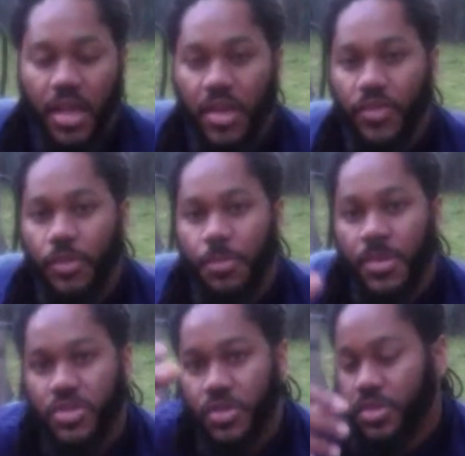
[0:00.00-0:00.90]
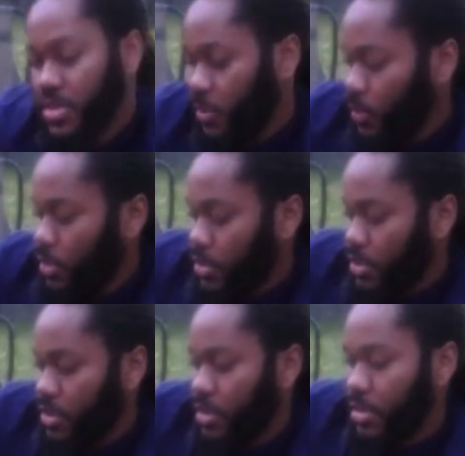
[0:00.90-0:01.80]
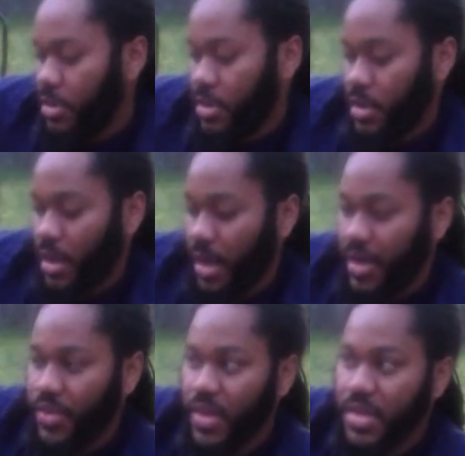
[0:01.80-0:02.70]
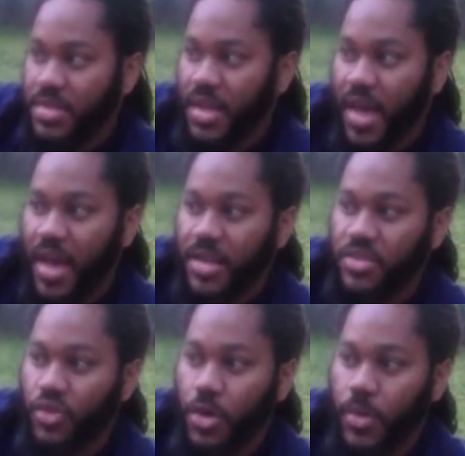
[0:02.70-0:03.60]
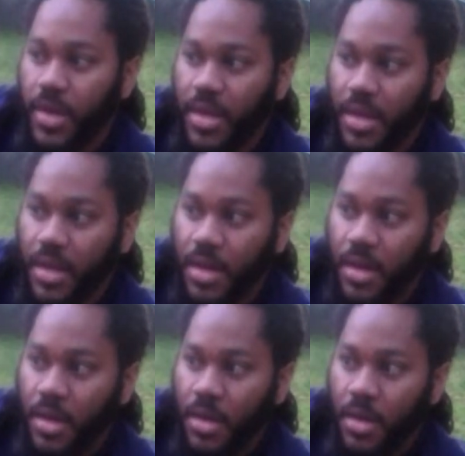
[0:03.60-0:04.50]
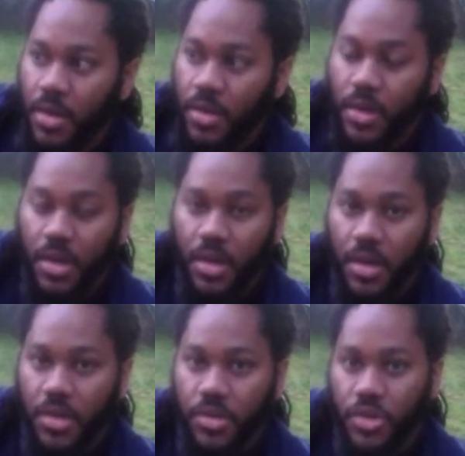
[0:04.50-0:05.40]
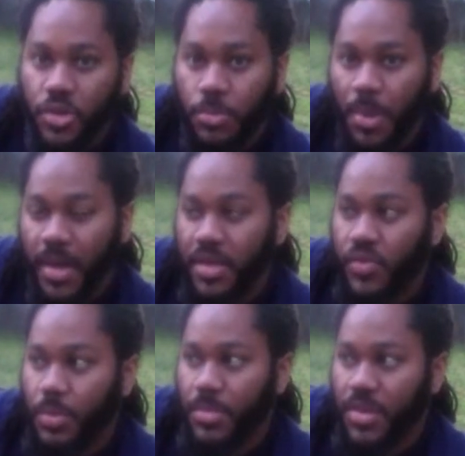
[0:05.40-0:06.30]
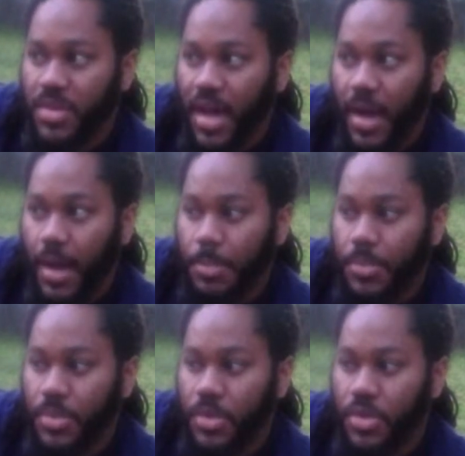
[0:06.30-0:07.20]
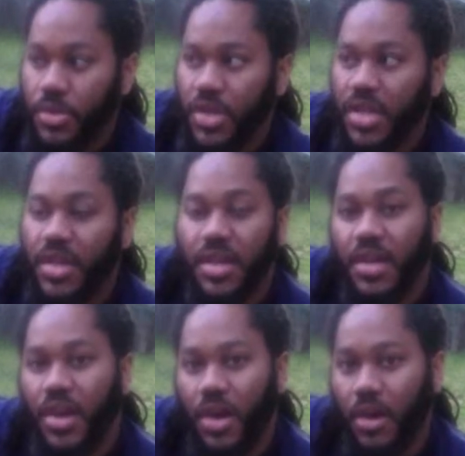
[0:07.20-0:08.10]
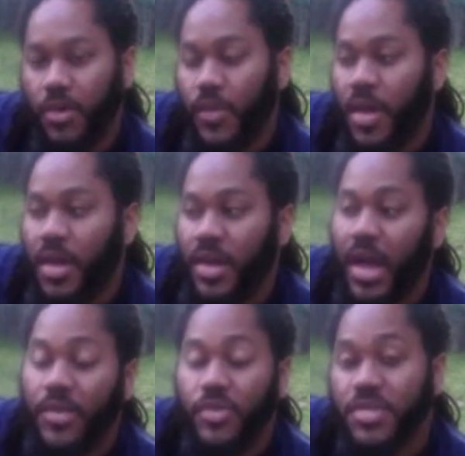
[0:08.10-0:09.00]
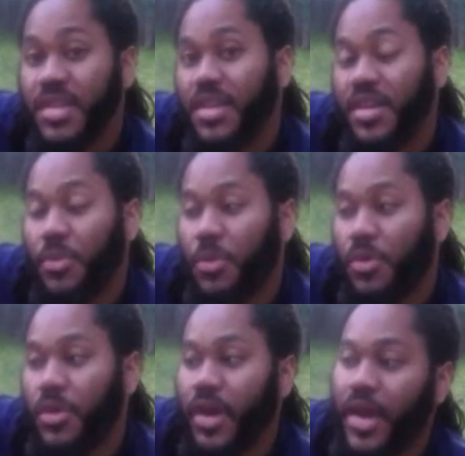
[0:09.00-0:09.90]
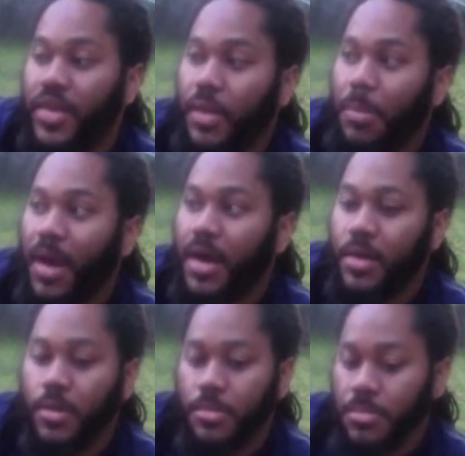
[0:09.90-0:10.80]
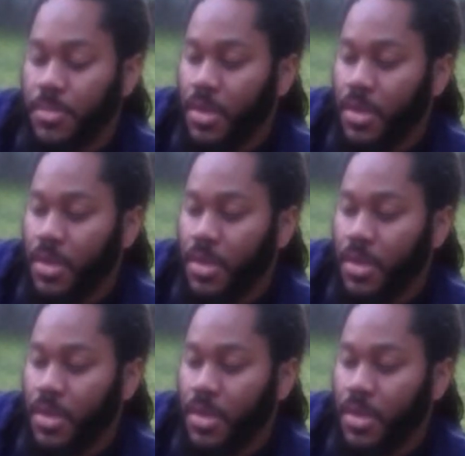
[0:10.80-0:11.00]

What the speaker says: If you put yours in water like this and it's growing the new plants from the top, you need to cut it off. Now, if you stick it in the water and the bottom